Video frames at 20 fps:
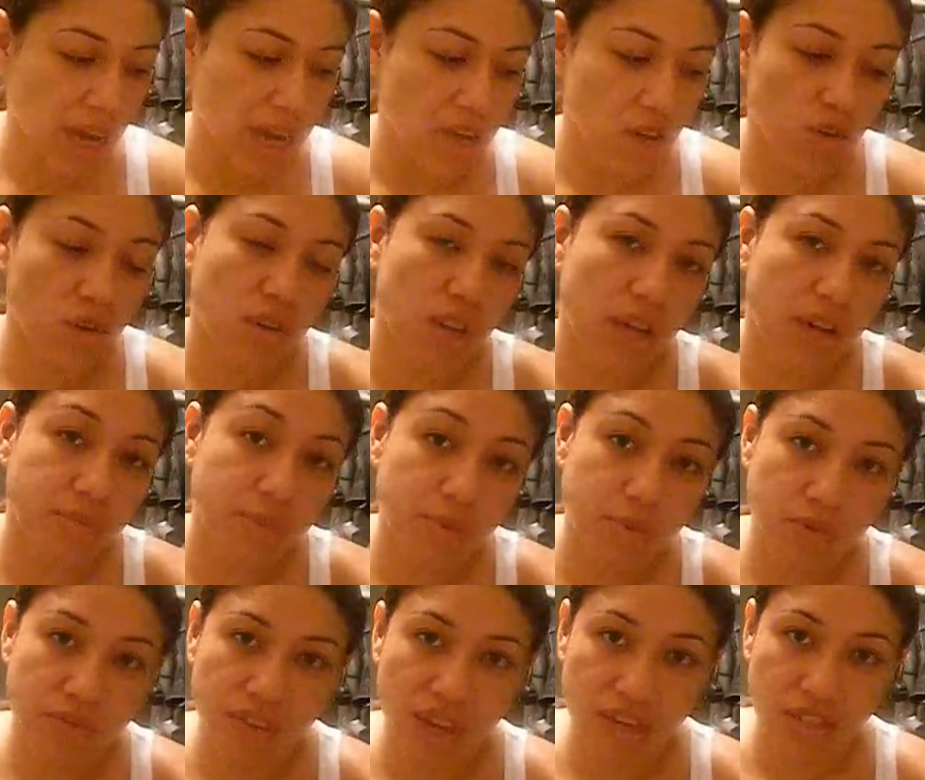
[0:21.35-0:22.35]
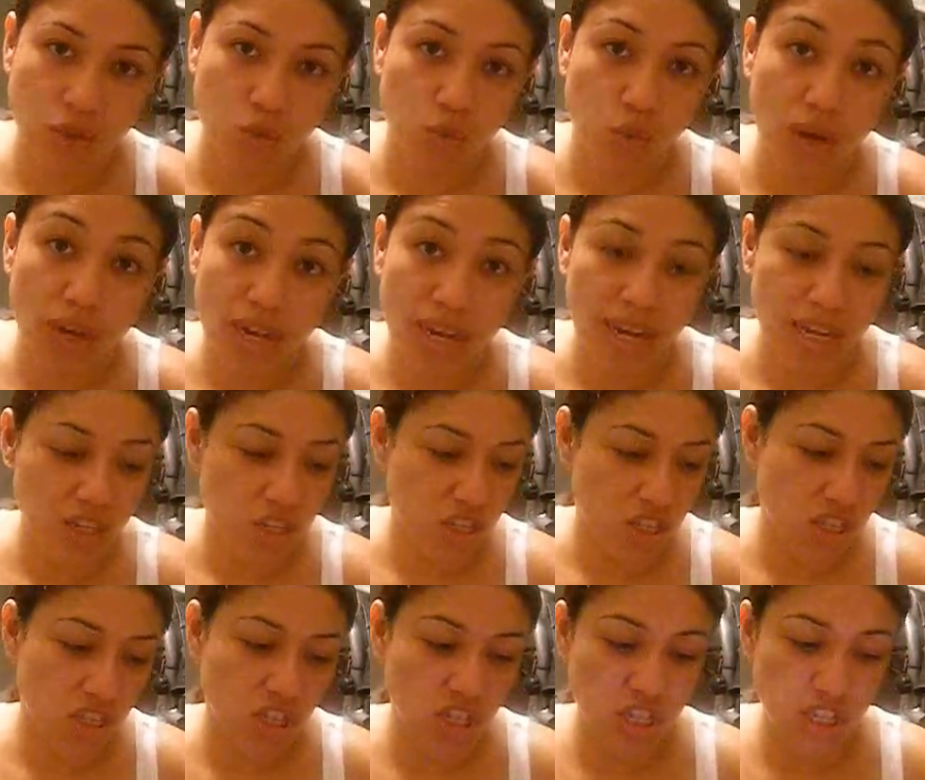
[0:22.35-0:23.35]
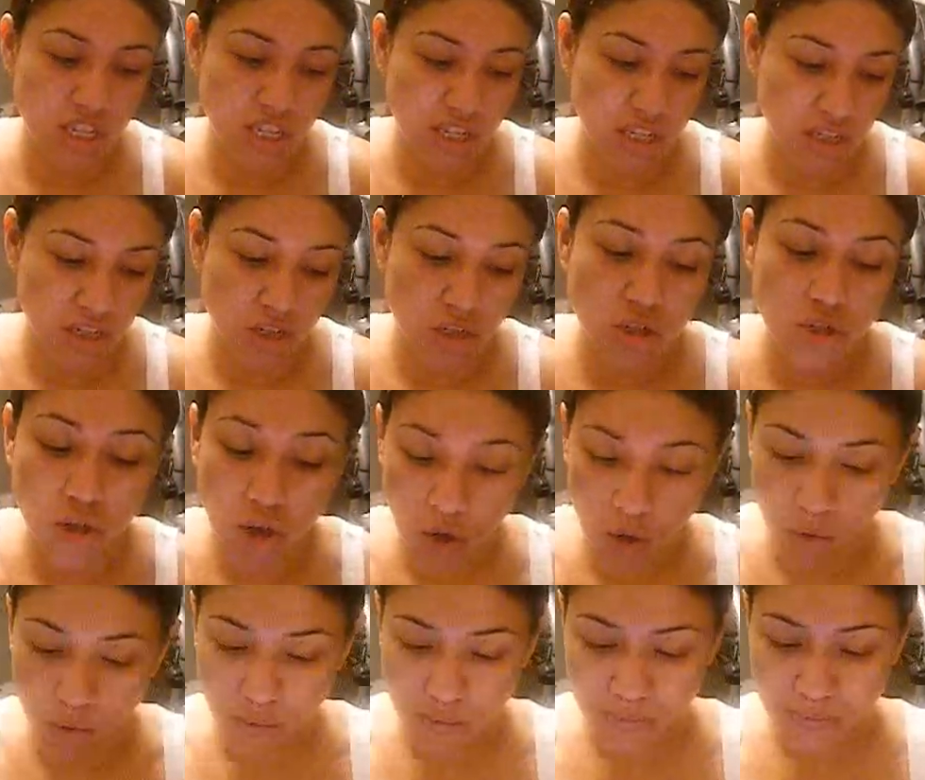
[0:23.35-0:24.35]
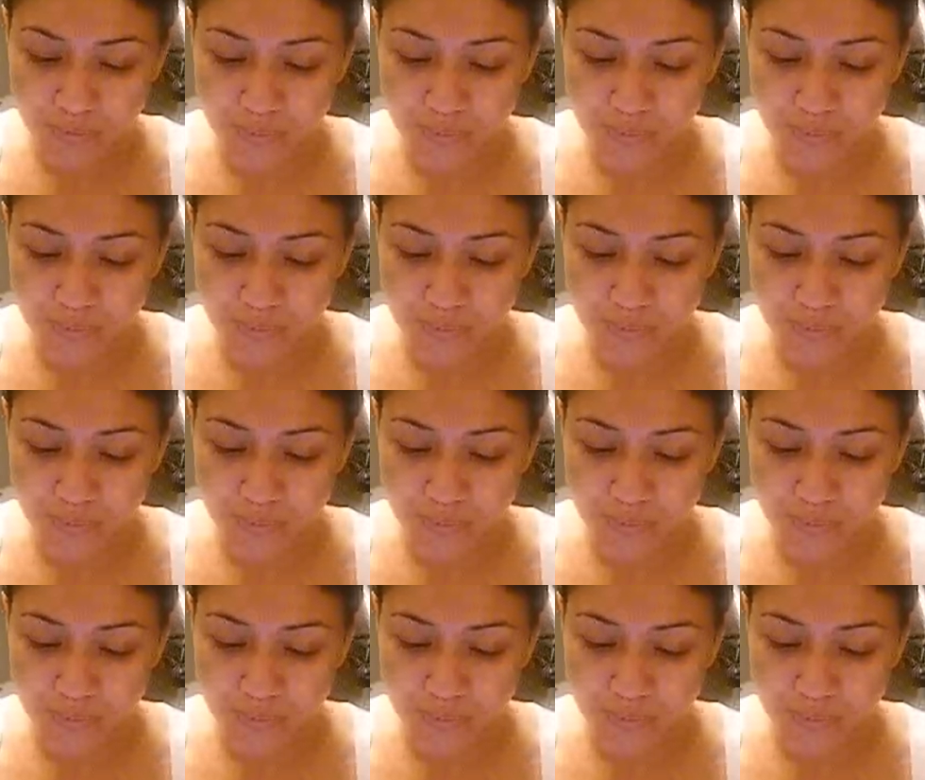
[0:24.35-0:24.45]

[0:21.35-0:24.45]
I know a lot of people have asked what HCG is. So,